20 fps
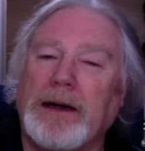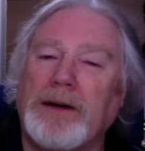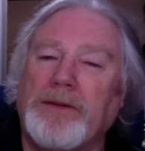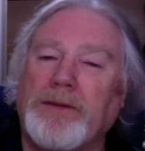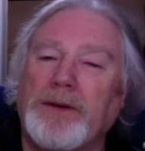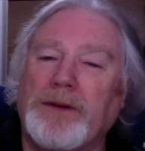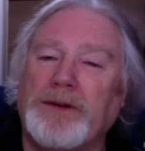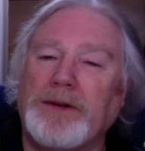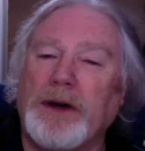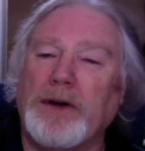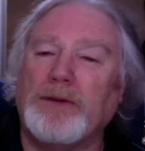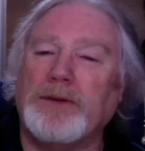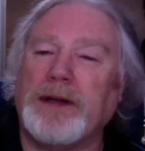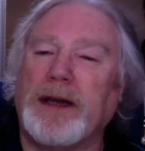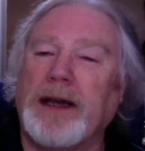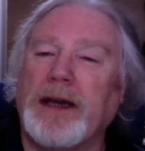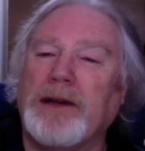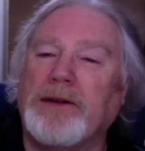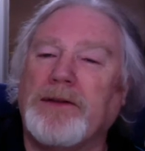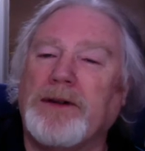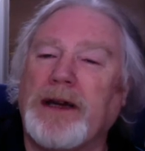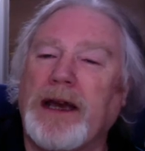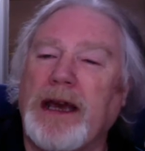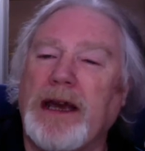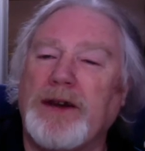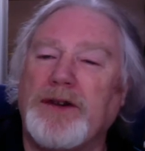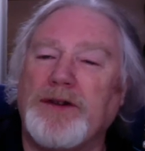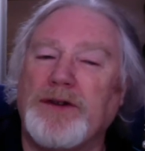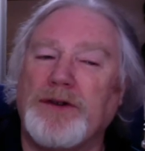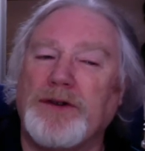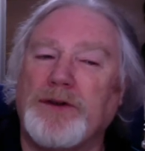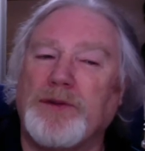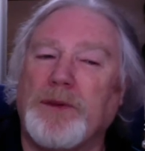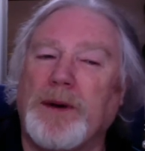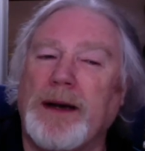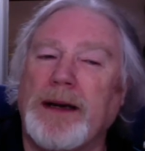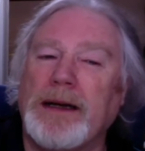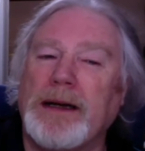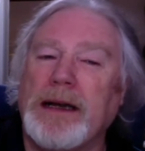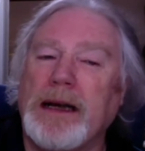resulting in occasions
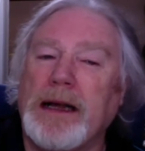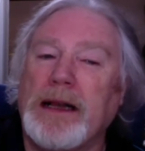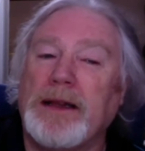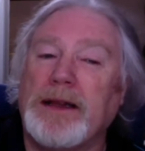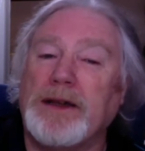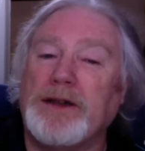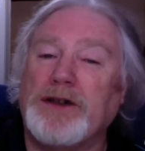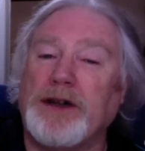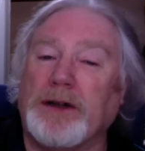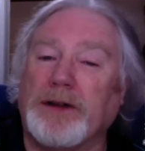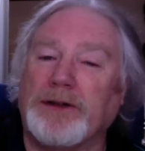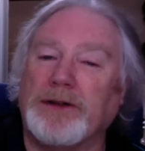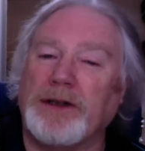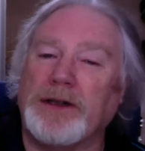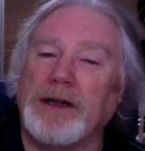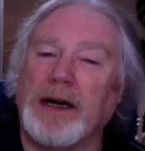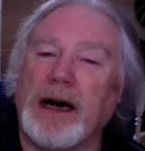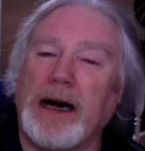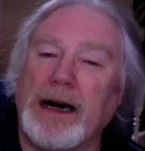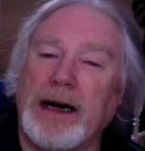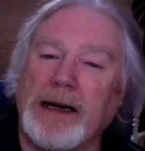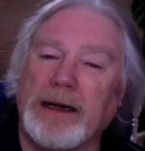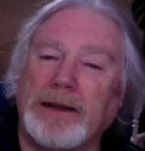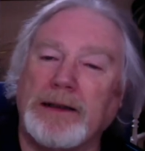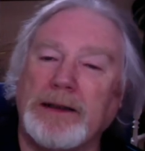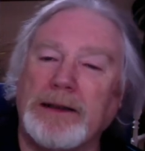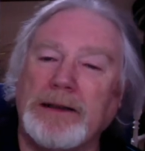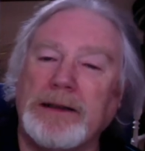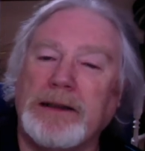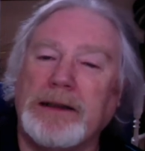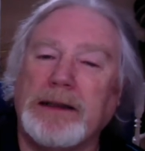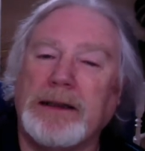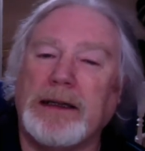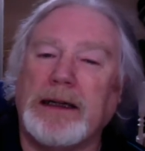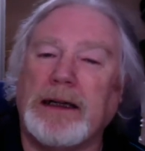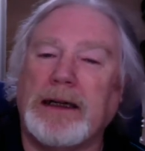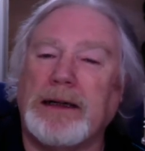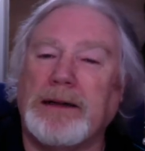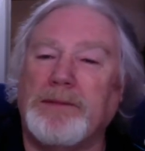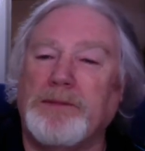when the Church in Ireland
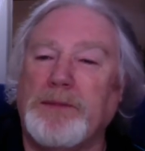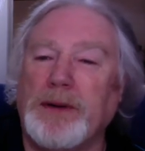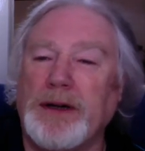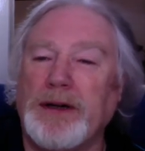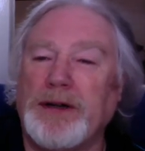and